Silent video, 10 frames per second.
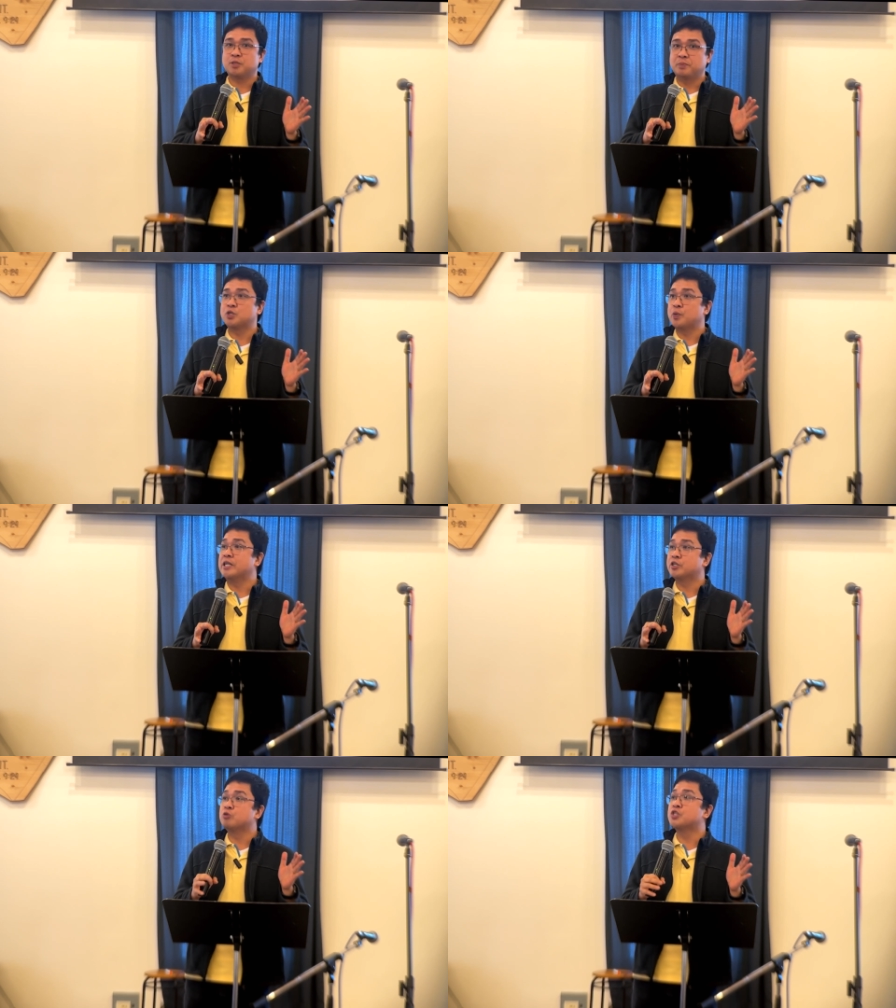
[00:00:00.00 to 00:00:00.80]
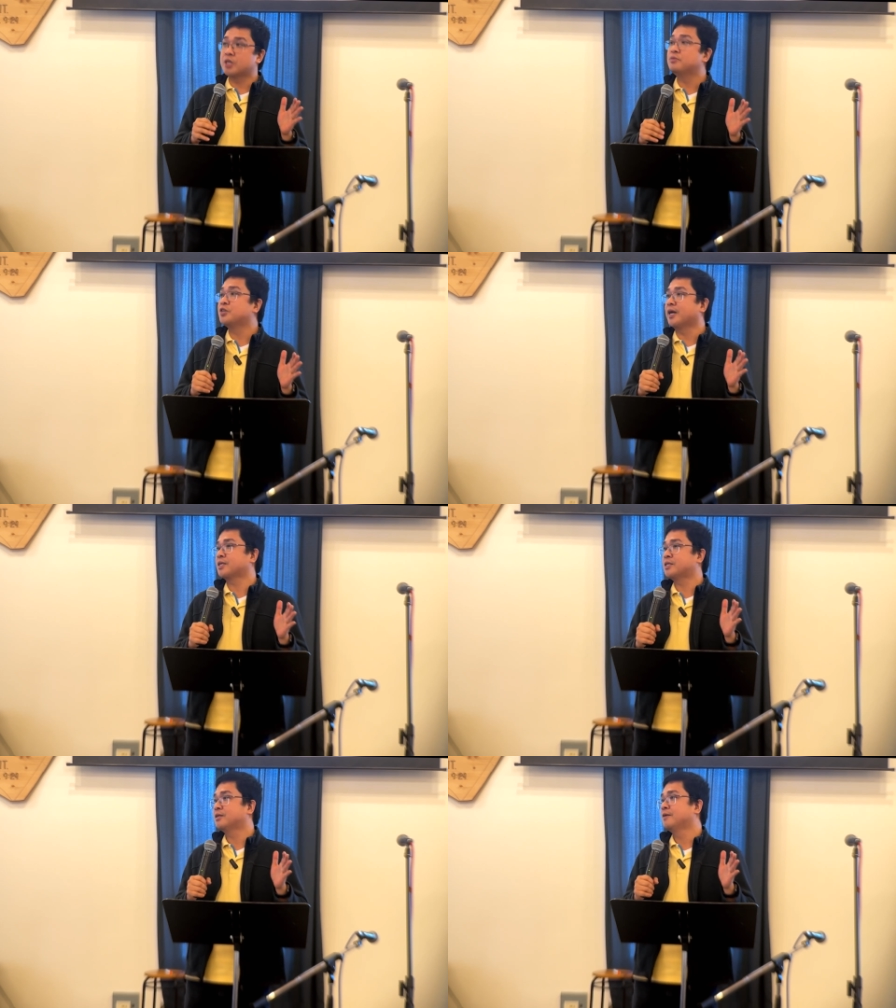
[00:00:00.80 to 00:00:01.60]
between two
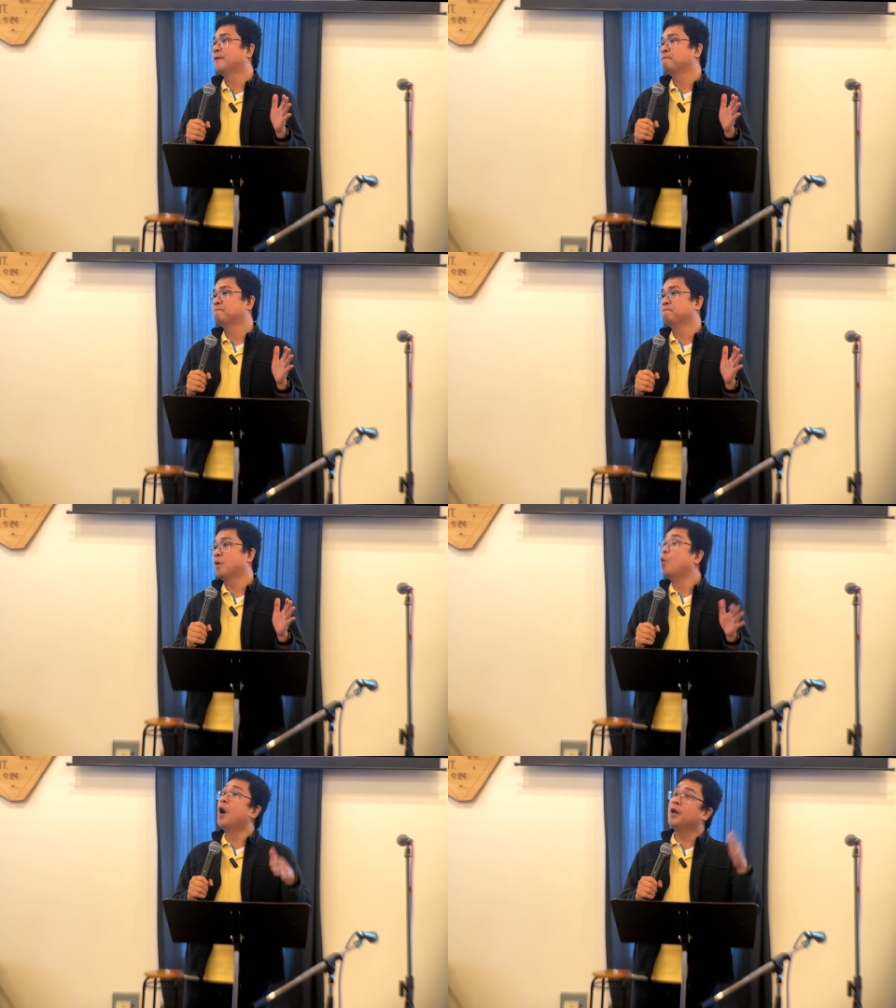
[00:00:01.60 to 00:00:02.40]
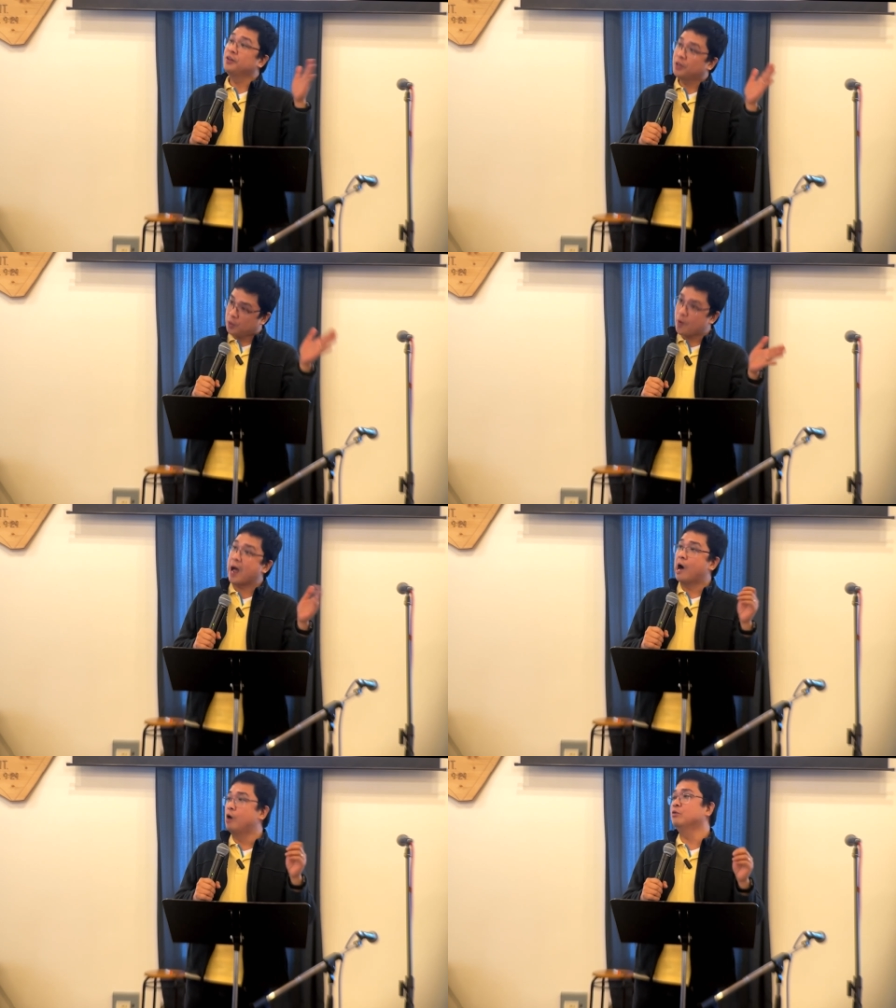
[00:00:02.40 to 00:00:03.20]
subjects one, the
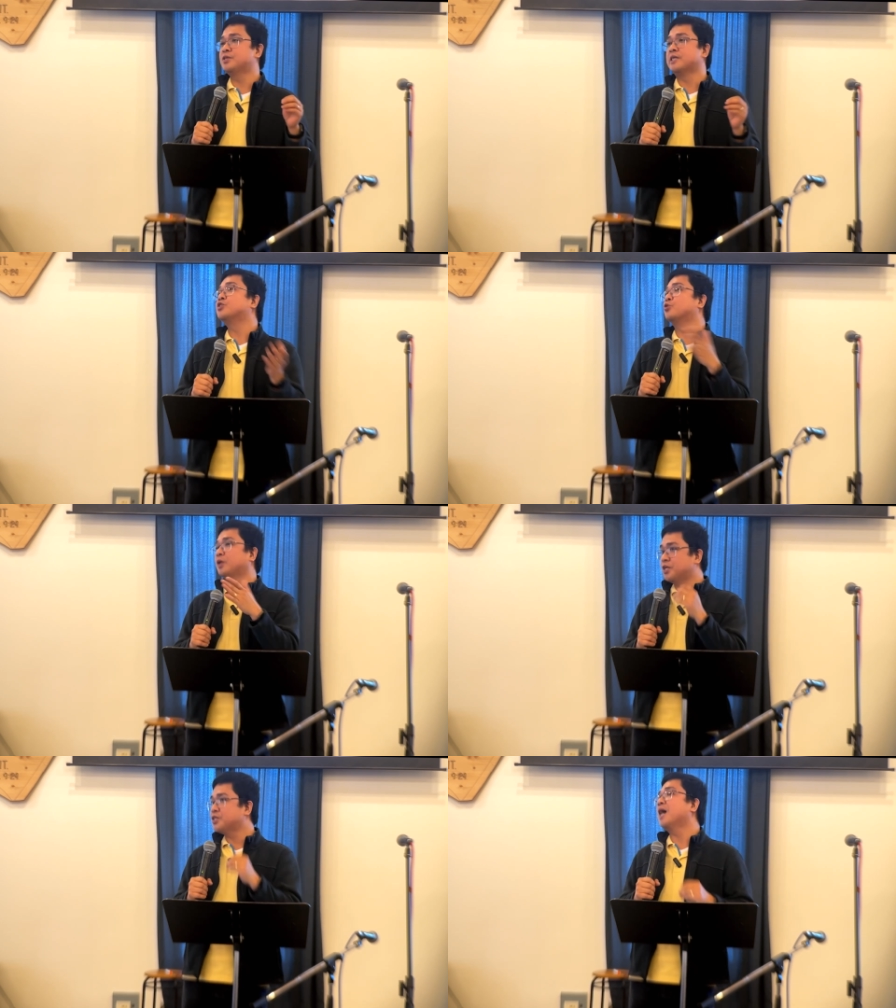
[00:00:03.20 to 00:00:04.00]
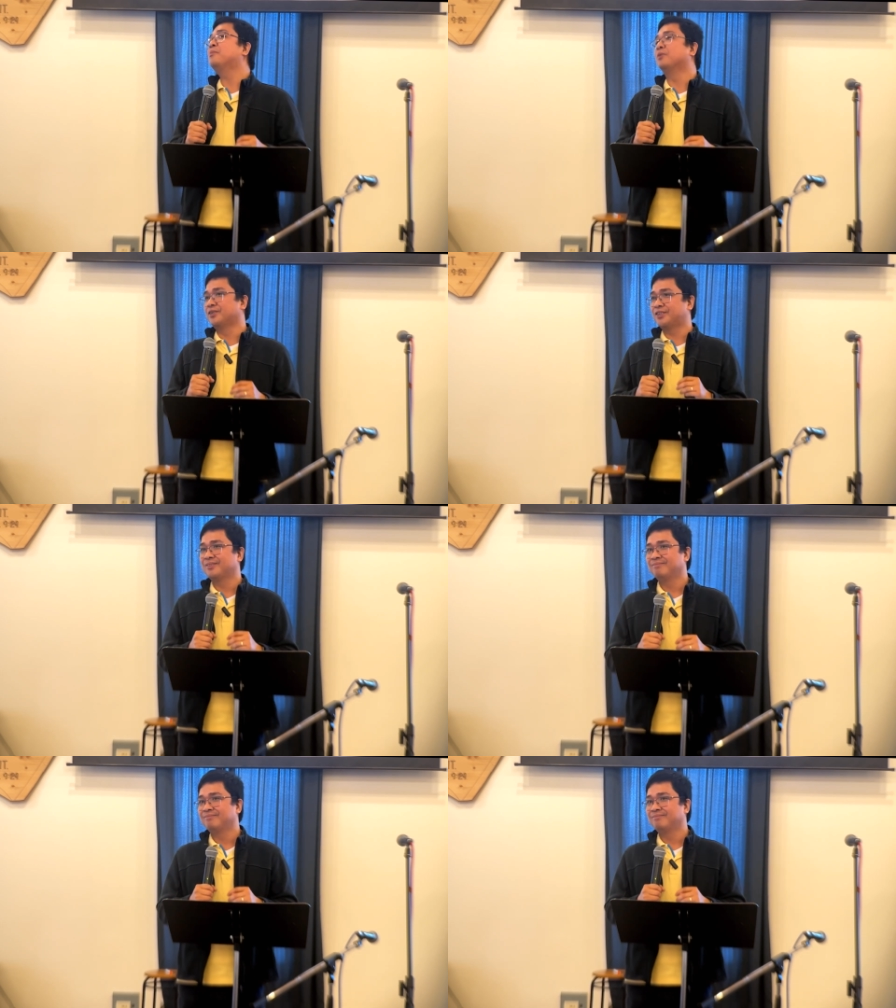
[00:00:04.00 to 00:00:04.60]
crowds, and two, the disciples.